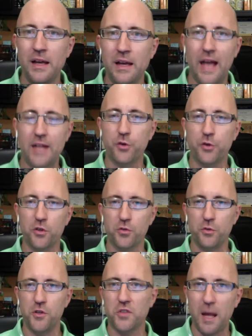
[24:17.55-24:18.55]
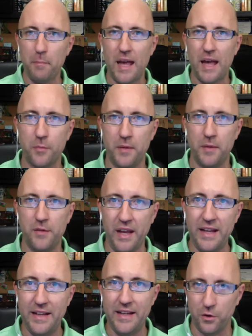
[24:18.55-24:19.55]
And, of course, we just got back from an
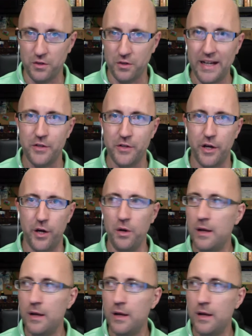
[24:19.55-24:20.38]
event in Orlando